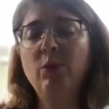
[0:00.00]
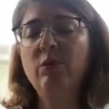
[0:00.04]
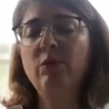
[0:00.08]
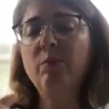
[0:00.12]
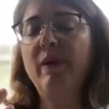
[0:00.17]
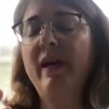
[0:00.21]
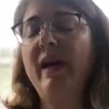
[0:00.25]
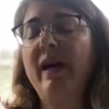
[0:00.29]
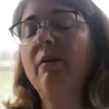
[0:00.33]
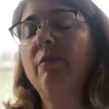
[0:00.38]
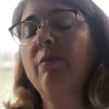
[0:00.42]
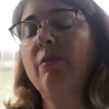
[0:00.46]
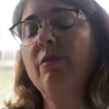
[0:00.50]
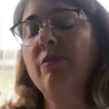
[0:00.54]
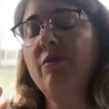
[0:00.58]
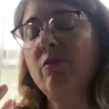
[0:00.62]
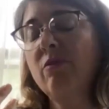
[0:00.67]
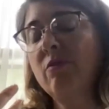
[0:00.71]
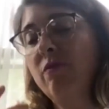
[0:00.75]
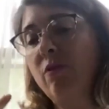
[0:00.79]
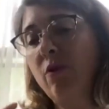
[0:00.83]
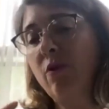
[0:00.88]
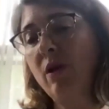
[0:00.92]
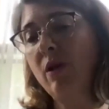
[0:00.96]
pulled backwards
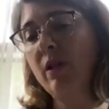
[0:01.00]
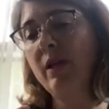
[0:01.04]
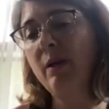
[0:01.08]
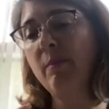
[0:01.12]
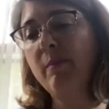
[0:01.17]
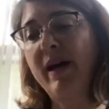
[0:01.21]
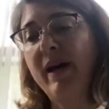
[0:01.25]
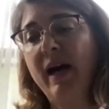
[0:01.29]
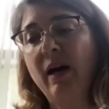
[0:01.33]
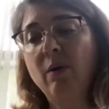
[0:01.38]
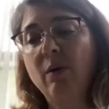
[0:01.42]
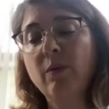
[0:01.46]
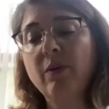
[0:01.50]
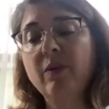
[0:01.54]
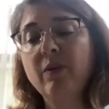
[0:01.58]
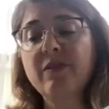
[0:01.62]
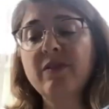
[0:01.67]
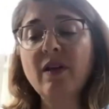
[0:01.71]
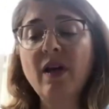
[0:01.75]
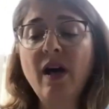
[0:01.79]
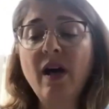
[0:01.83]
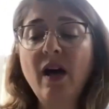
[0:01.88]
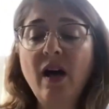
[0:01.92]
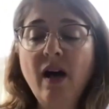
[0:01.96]
or falling
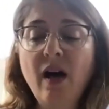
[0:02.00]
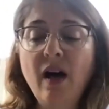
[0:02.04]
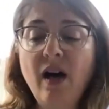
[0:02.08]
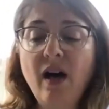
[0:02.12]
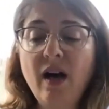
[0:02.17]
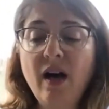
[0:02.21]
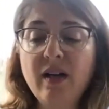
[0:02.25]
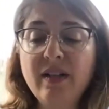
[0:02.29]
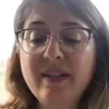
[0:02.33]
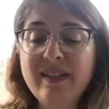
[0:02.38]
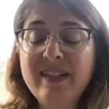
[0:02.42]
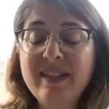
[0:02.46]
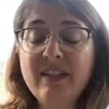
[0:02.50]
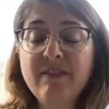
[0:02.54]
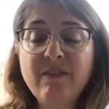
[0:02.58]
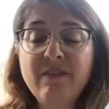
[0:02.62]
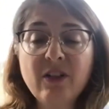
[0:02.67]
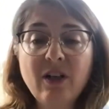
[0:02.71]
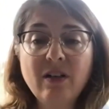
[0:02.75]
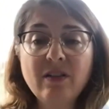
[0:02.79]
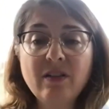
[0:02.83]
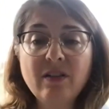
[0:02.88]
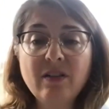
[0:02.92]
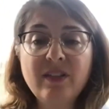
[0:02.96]
backwards.
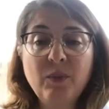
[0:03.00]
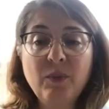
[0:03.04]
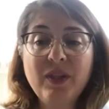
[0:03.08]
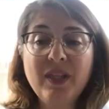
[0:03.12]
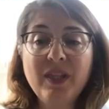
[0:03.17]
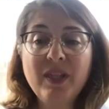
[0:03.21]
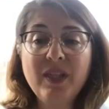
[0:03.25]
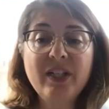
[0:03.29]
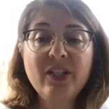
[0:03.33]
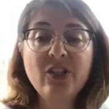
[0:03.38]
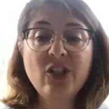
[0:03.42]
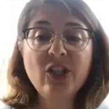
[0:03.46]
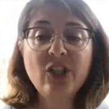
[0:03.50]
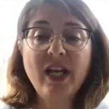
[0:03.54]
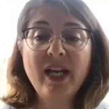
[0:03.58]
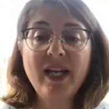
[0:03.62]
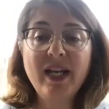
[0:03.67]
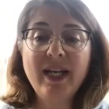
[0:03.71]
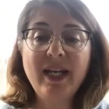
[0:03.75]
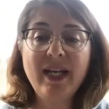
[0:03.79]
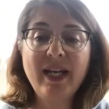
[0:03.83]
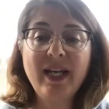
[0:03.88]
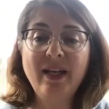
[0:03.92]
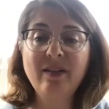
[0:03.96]
Difficulty with
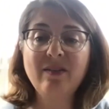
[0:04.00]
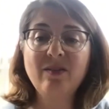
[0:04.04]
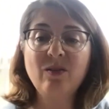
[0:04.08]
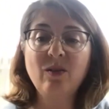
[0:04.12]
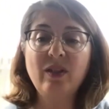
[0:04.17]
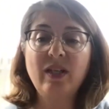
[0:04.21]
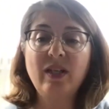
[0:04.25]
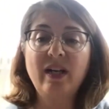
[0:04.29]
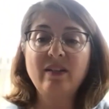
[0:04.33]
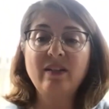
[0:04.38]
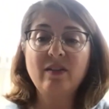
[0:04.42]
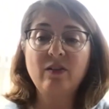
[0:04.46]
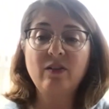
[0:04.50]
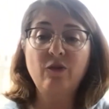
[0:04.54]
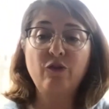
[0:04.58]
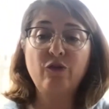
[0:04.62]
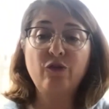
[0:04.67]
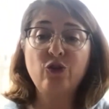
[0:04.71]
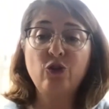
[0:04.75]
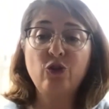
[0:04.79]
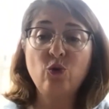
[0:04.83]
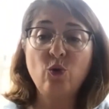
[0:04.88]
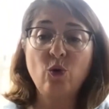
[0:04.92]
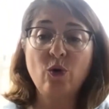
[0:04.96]
initiating gait, so lots
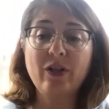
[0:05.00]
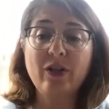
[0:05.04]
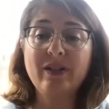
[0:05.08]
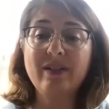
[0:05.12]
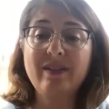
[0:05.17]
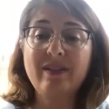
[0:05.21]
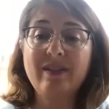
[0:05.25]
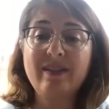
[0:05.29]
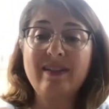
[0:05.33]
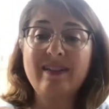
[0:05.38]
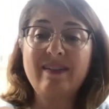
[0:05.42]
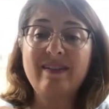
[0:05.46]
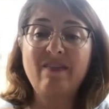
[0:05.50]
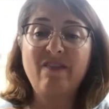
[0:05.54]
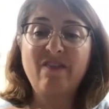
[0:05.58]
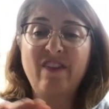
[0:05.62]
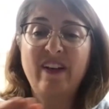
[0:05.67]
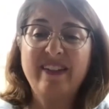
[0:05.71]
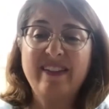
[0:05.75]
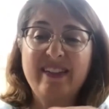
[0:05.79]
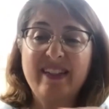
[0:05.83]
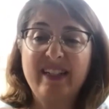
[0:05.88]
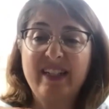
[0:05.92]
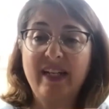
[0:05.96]
of short
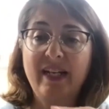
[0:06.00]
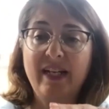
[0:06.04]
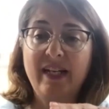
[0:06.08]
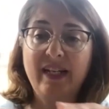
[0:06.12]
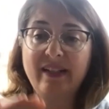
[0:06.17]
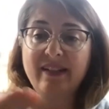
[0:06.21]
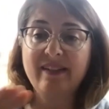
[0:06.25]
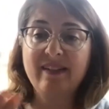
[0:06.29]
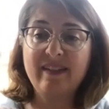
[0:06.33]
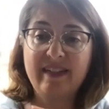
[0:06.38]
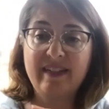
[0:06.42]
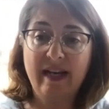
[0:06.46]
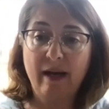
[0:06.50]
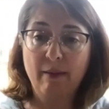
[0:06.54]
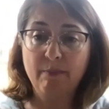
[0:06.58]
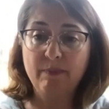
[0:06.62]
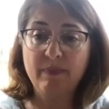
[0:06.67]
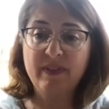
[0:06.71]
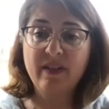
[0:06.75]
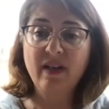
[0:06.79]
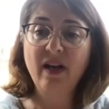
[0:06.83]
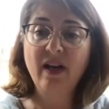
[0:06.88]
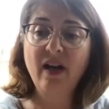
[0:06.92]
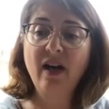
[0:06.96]
festinating
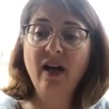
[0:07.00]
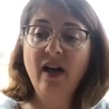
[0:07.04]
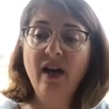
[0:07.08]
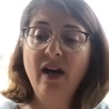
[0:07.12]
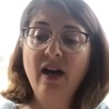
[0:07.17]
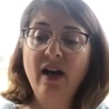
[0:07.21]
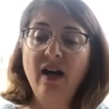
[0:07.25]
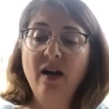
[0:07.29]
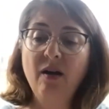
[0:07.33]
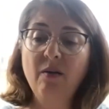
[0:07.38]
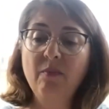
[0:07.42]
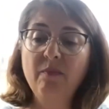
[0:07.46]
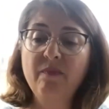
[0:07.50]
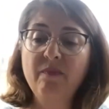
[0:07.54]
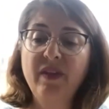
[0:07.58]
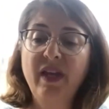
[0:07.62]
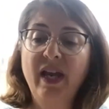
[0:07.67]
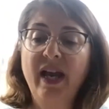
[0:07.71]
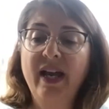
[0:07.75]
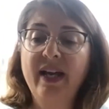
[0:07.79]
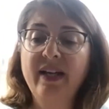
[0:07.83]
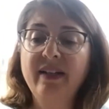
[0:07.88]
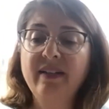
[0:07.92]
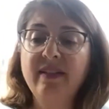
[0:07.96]
steps,
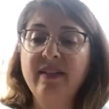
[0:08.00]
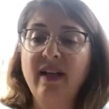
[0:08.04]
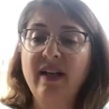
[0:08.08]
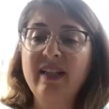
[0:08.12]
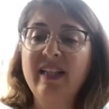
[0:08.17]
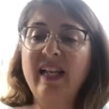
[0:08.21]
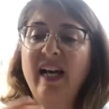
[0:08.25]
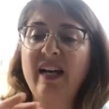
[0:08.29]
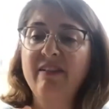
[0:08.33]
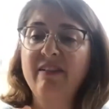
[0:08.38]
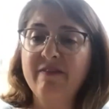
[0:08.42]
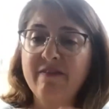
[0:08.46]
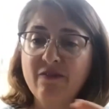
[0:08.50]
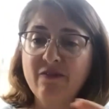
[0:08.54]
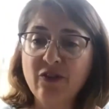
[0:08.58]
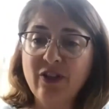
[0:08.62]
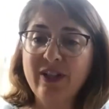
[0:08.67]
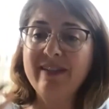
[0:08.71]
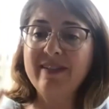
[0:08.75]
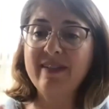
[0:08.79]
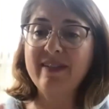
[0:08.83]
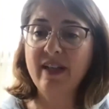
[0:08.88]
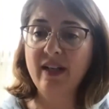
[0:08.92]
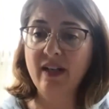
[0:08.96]
and a lot of
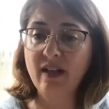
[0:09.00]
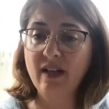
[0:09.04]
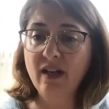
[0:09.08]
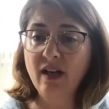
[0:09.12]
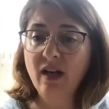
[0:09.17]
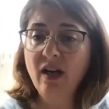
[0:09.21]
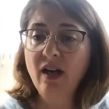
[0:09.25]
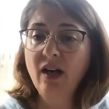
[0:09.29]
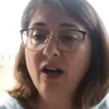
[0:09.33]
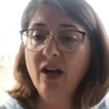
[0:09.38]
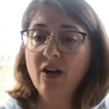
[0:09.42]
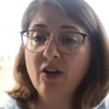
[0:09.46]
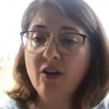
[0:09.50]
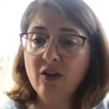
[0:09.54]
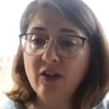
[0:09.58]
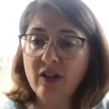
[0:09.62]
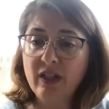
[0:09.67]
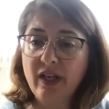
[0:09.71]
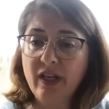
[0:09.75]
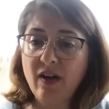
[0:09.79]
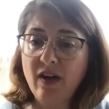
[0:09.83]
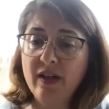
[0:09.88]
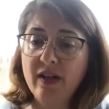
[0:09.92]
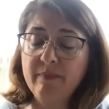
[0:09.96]
freezing
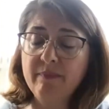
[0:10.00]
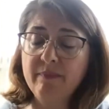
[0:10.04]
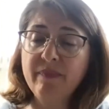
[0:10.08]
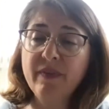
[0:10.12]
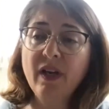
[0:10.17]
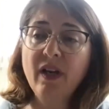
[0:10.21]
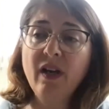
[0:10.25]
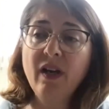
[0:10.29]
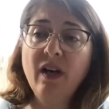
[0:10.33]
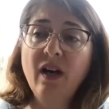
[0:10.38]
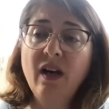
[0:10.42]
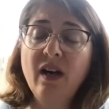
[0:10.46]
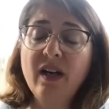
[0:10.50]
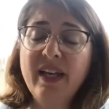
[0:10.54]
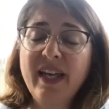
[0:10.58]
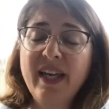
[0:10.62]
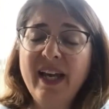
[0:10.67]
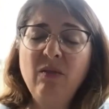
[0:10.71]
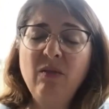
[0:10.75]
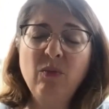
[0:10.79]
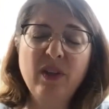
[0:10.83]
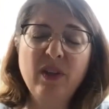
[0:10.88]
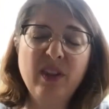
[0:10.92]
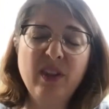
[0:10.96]
early on,
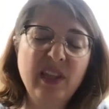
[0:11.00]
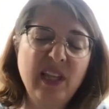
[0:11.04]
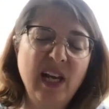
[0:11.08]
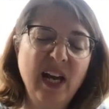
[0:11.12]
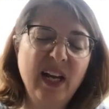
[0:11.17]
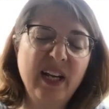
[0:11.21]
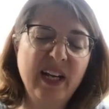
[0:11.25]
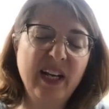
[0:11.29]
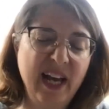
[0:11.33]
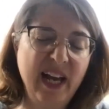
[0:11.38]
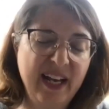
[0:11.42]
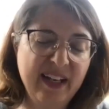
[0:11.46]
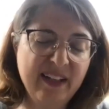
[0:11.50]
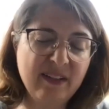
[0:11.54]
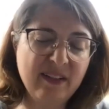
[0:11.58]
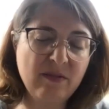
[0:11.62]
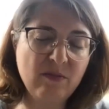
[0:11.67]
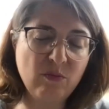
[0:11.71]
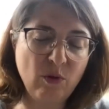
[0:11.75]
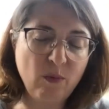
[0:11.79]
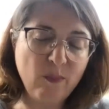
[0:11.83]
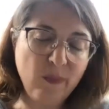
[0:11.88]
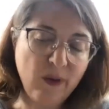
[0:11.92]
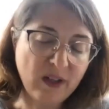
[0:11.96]
again, with not
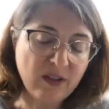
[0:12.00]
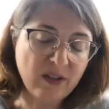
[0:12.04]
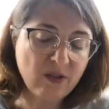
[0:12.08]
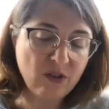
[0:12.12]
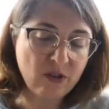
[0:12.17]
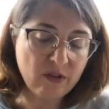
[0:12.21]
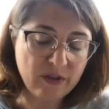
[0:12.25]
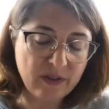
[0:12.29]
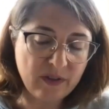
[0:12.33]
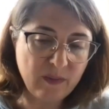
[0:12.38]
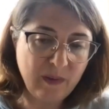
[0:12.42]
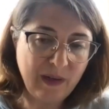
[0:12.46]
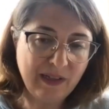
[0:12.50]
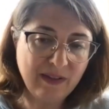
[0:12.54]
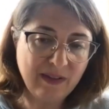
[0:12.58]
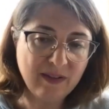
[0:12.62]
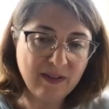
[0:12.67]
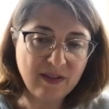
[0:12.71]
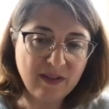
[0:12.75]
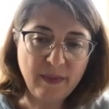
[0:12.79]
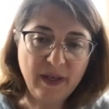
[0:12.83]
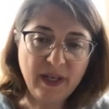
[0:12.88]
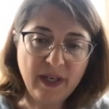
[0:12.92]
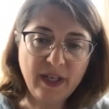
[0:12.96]
as robust a
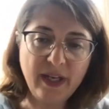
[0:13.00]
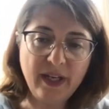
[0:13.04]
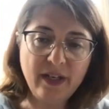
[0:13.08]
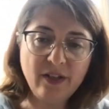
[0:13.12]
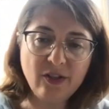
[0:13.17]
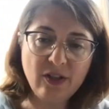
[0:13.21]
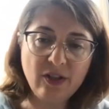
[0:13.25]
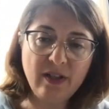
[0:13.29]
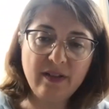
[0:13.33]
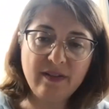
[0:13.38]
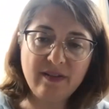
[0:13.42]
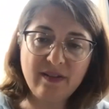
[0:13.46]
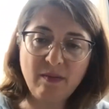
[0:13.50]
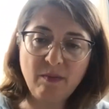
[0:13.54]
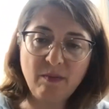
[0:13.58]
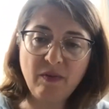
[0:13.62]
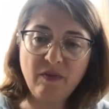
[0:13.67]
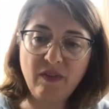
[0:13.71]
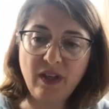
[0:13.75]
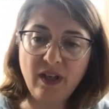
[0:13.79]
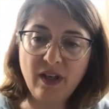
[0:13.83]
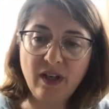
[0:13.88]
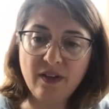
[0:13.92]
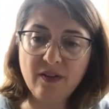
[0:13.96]
response to medication as some
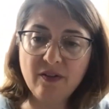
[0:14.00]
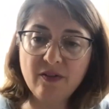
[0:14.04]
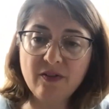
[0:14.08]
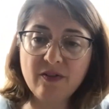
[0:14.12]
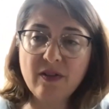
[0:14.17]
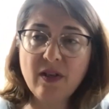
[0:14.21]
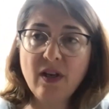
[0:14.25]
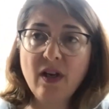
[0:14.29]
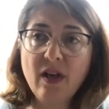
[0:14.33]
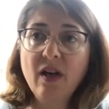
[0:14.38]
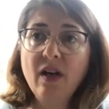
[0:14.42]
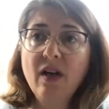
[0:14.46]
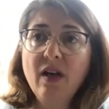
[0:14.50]
of the others.